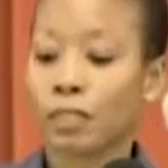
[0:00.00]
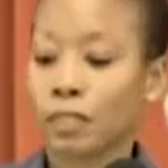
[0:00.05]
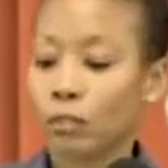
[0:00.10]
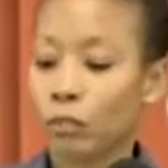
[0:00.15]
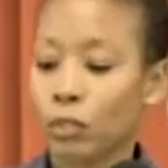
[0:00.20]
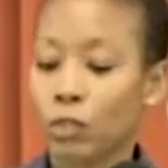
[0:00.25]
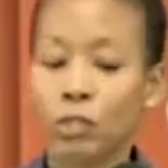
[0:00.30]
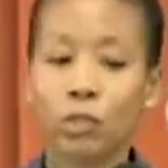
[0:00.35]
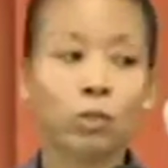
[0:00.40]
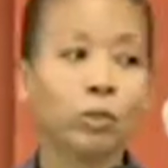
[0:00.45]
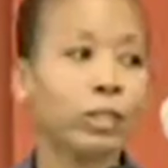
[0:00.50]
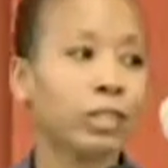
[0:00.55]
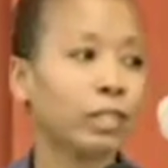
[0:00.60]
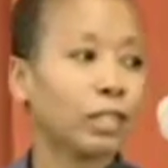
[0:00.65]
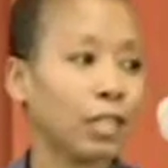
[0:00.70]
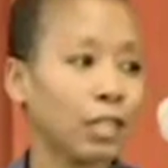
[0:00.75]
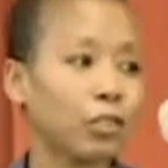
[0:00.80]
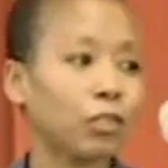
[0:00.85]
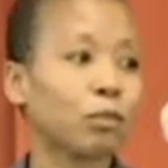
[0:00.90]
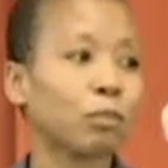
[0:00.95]
will know what a
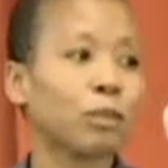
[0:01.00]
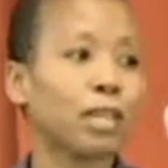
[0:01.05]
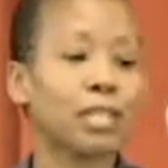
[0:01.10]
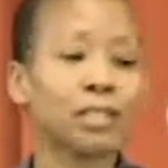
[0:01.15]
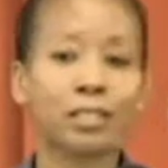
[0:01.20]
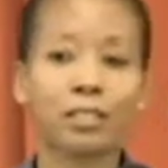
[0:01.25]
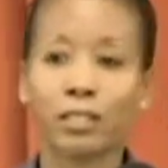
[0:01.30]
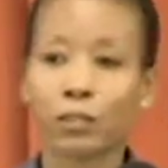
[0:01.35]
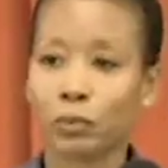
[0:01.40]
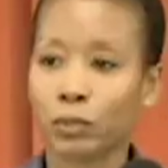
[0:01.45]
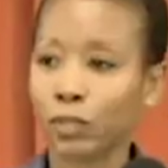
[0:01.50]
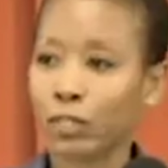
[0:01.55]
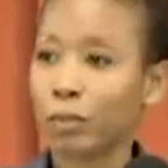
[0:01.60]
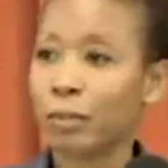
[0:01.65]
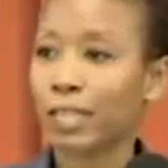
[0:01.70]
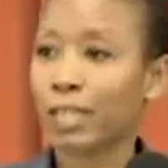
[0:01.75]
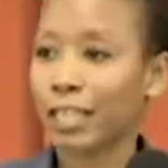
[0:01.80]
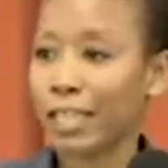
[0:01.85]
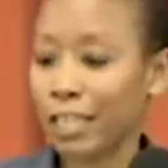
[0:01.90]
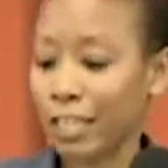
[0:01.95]
logic model is when
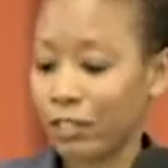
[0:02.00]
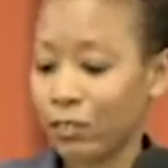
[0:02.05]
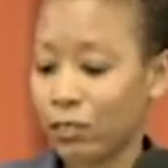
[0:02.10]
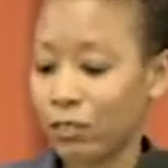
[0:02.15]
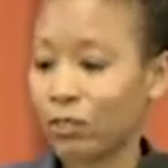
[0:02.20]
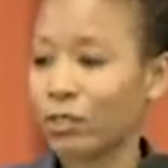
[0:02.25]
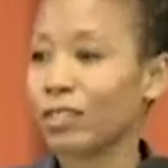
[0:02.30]
somebody asks you.